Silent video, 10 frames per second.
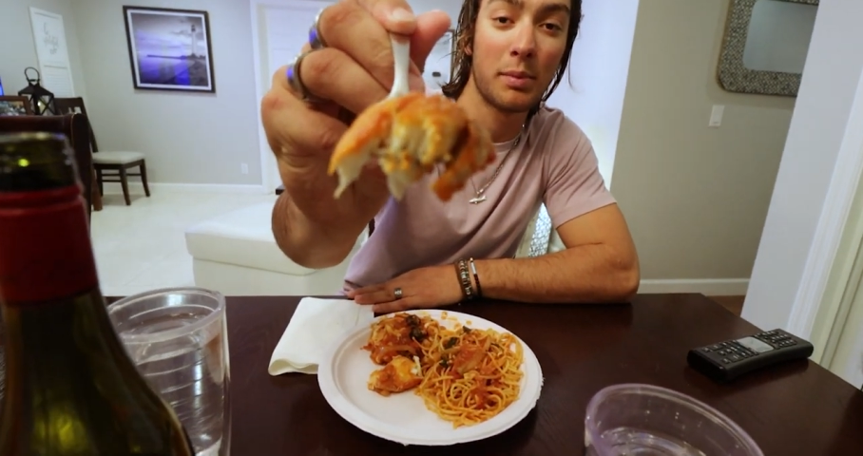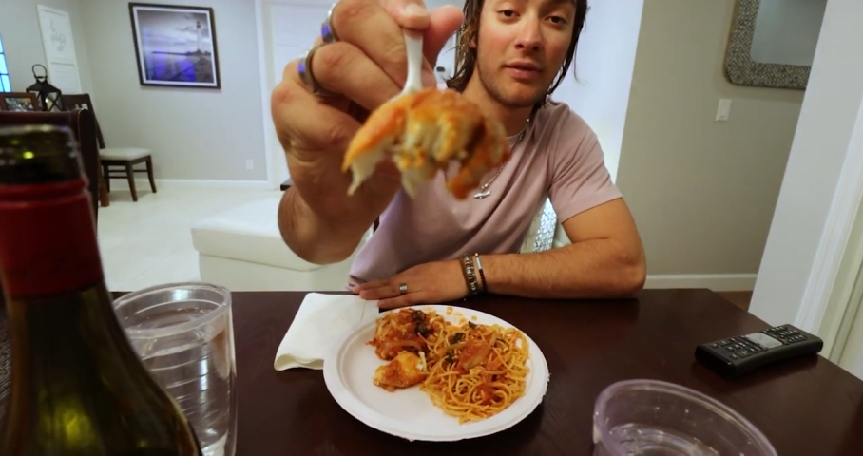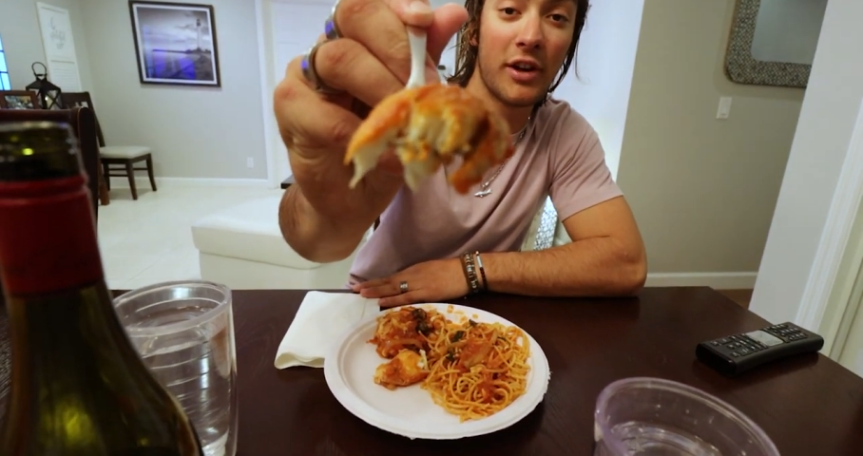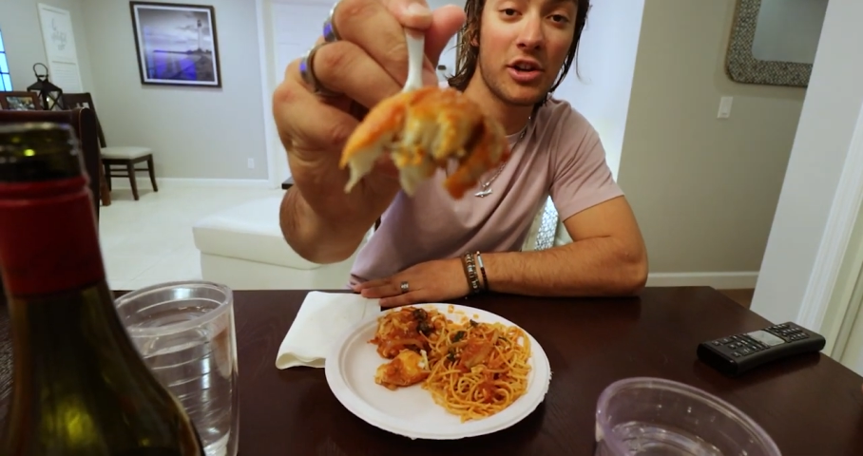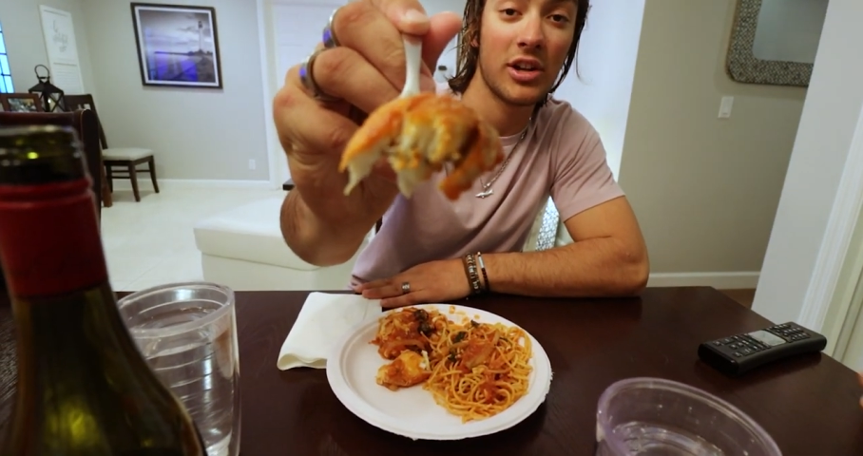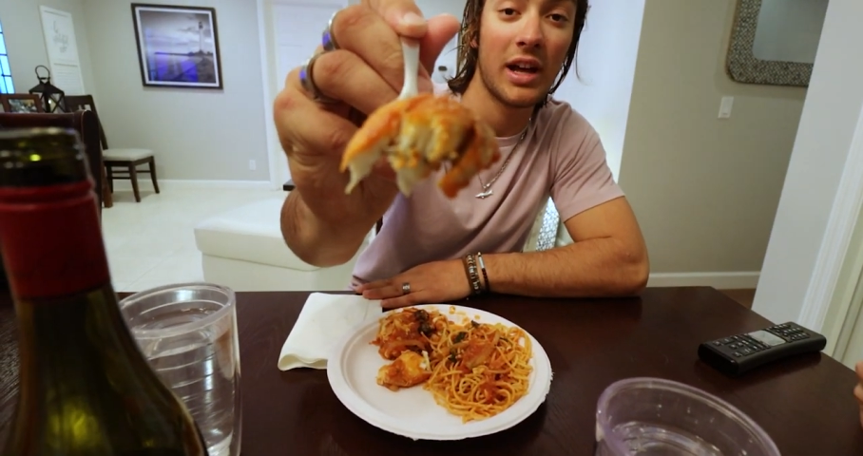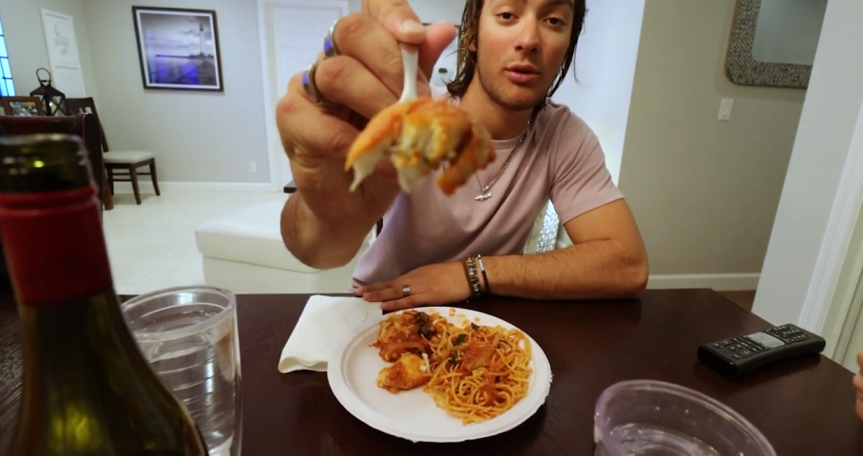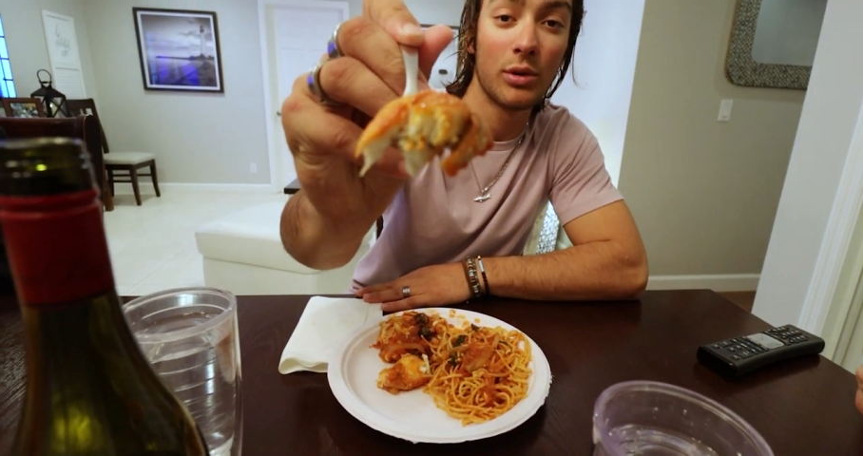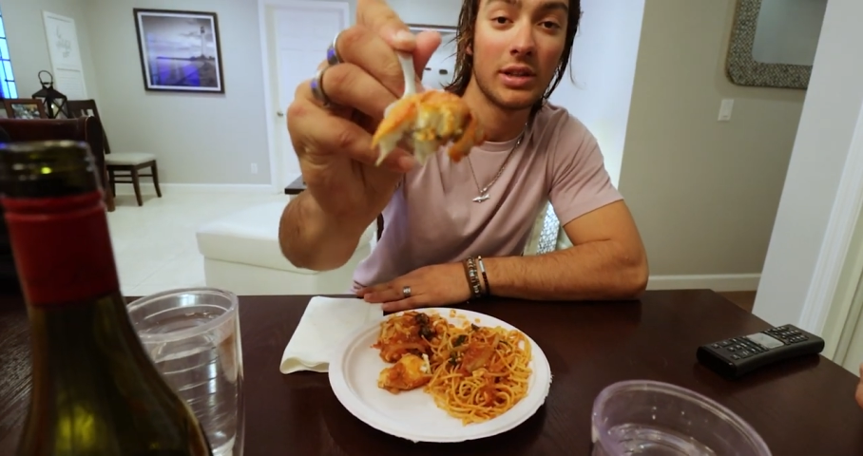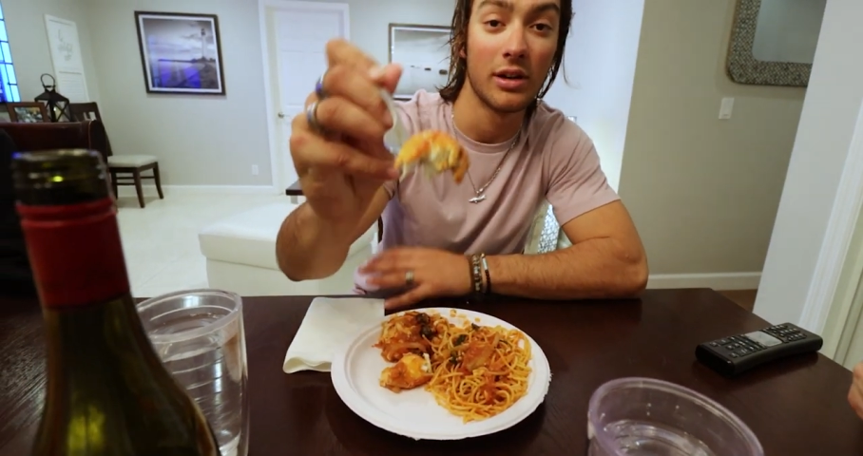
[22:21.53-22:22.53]
perfection
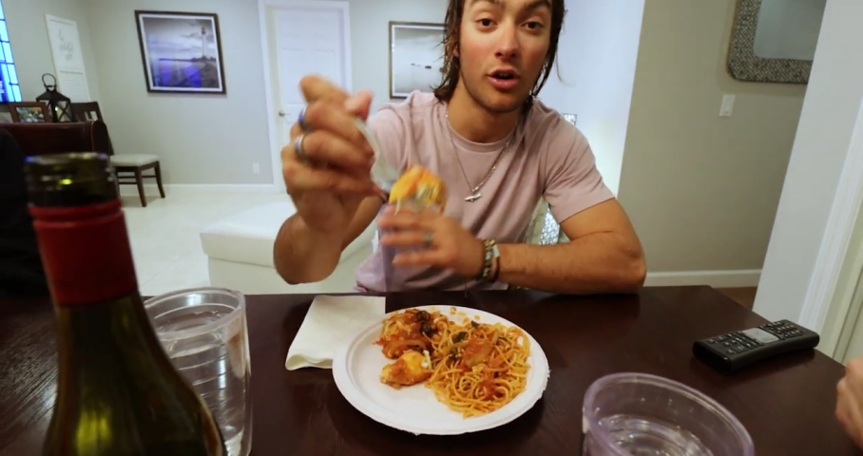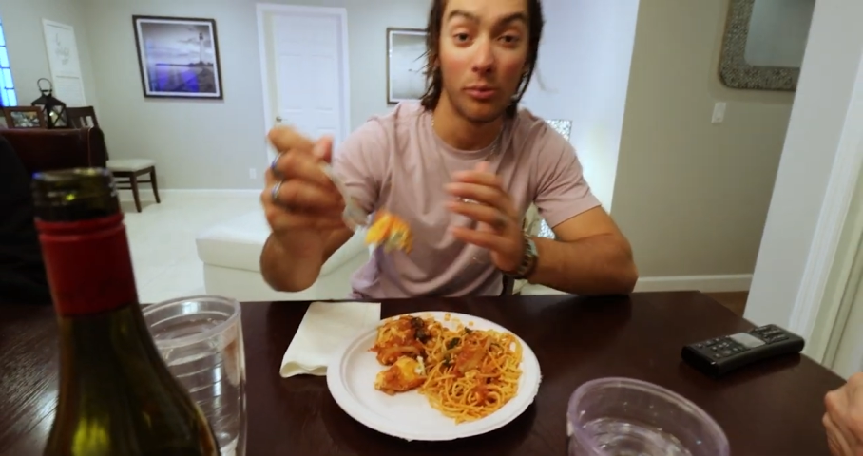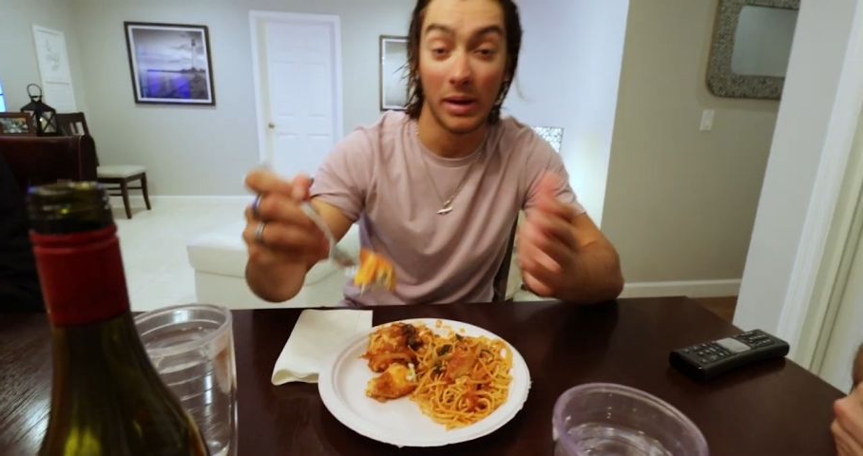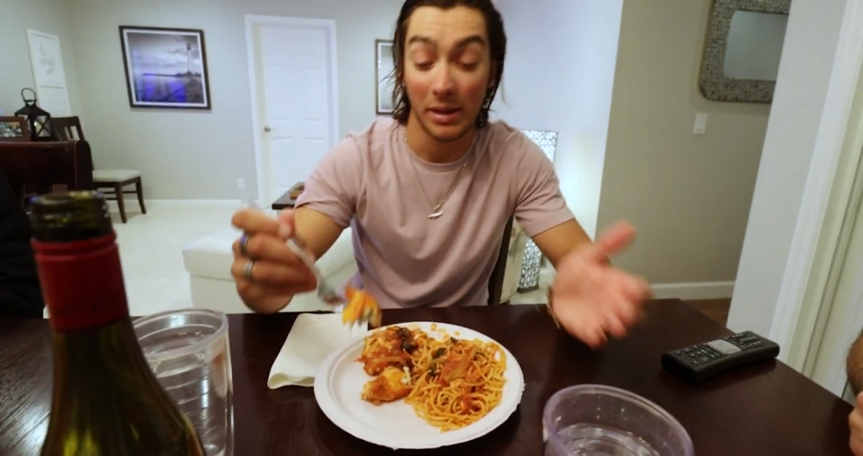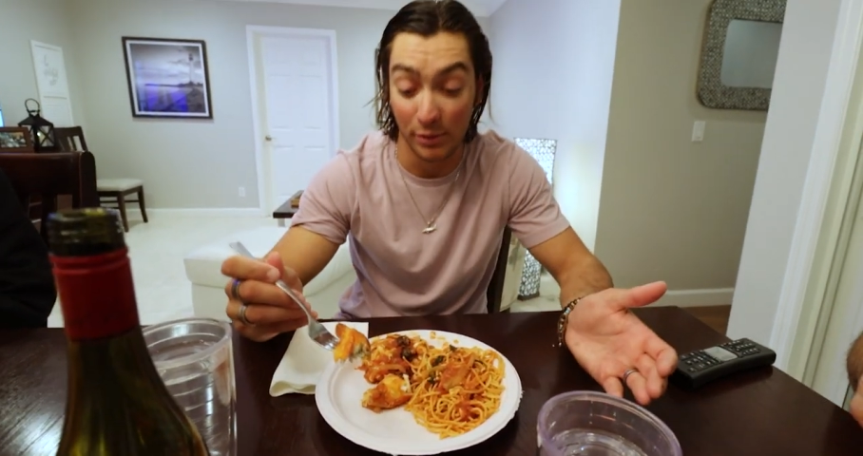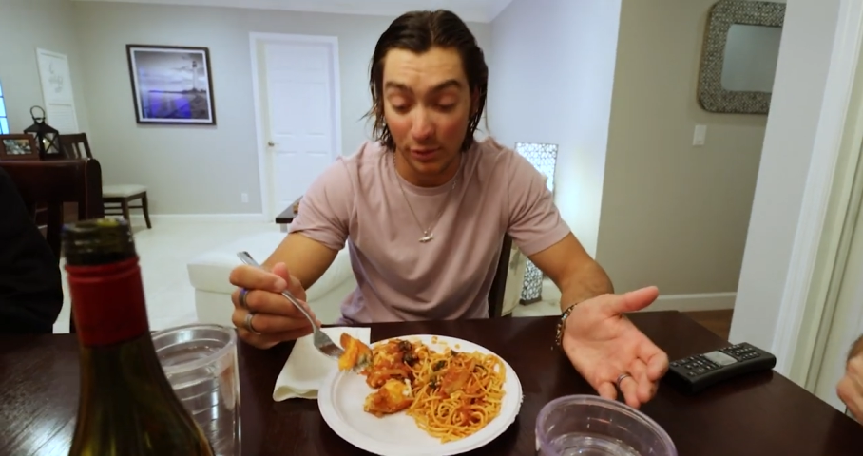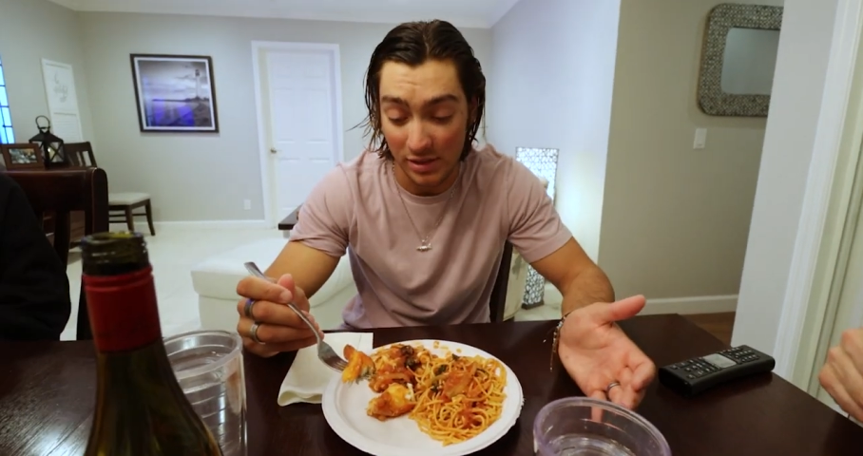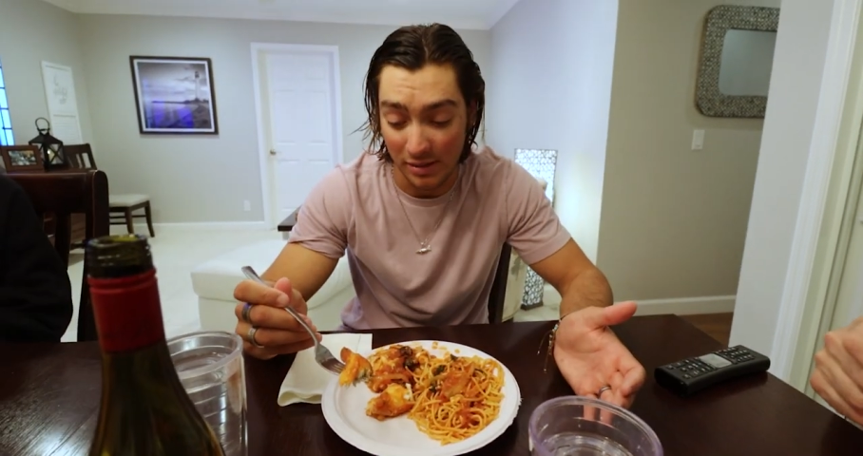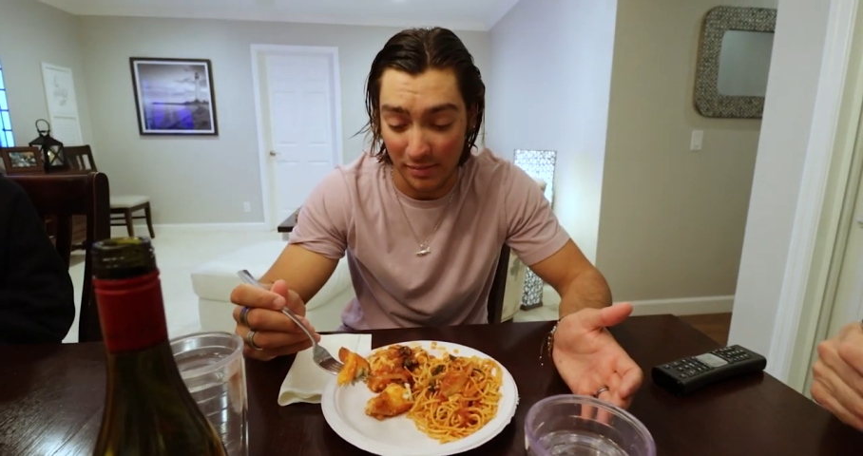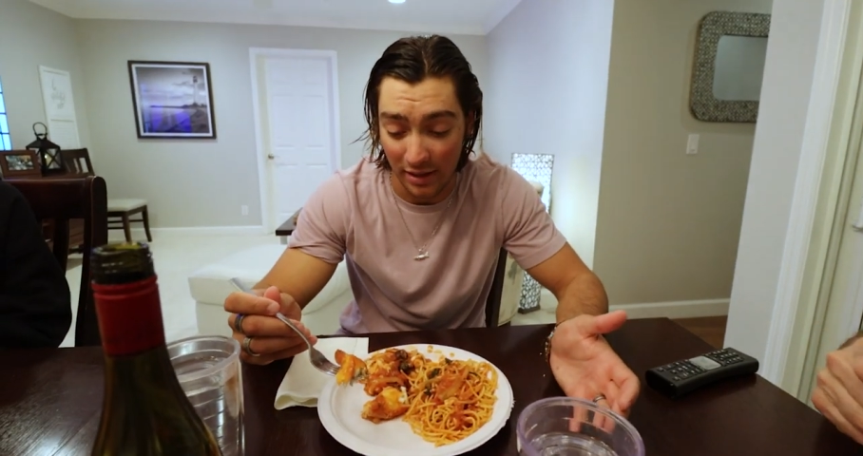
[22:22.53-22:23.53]
now with the homemade
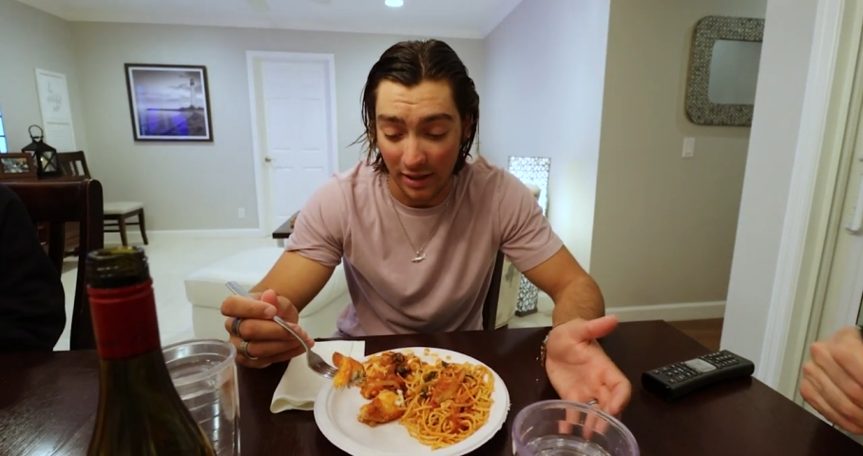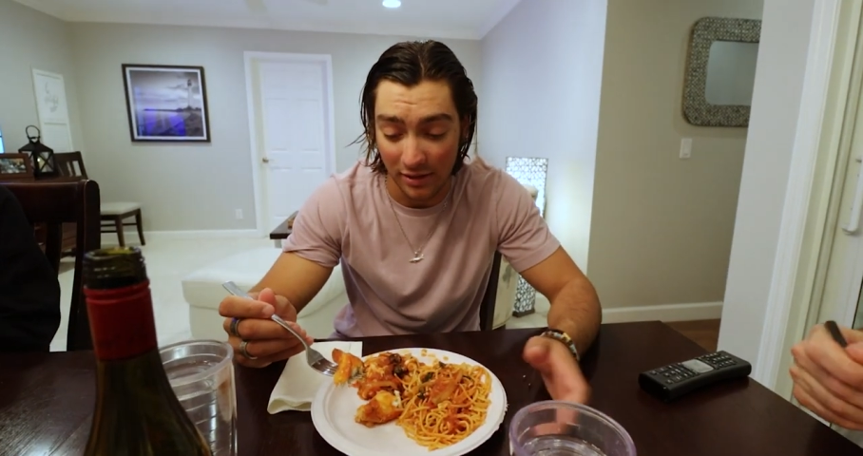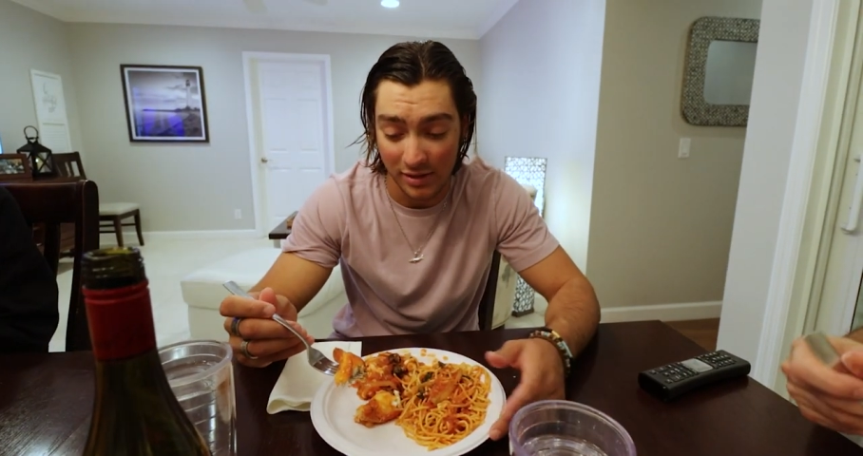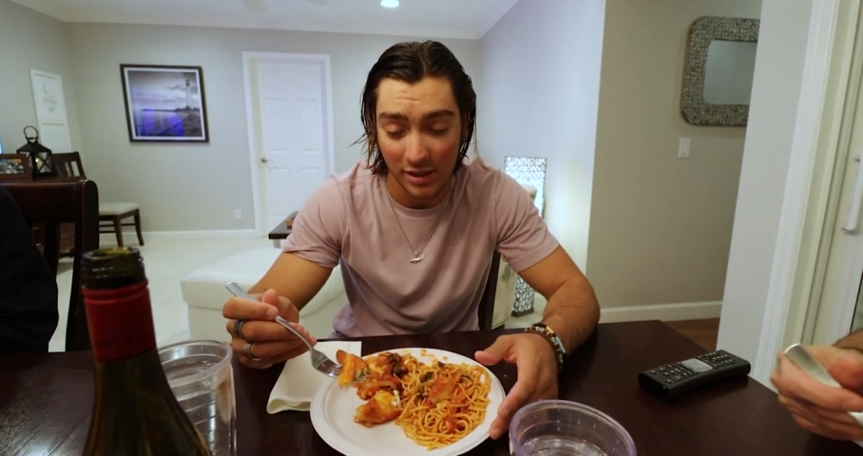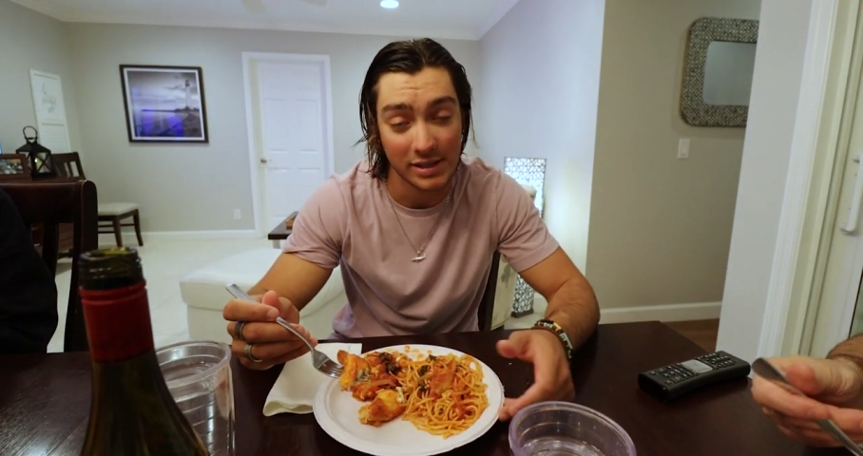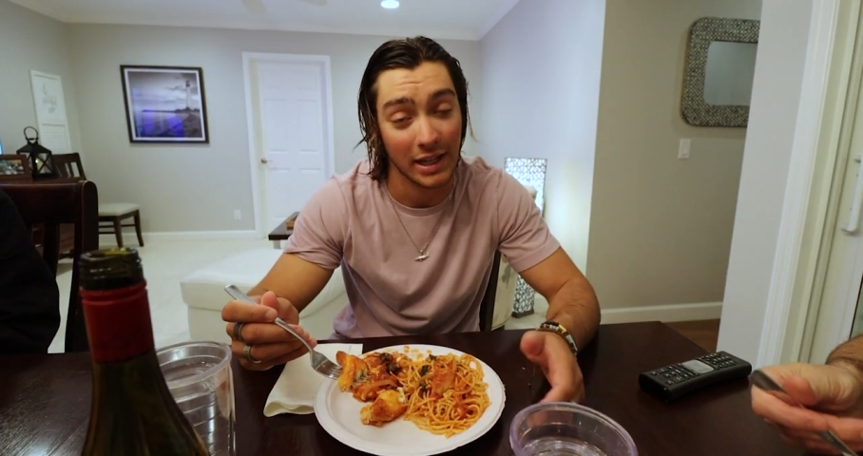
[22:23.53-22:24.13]
Malusi marinara sauce.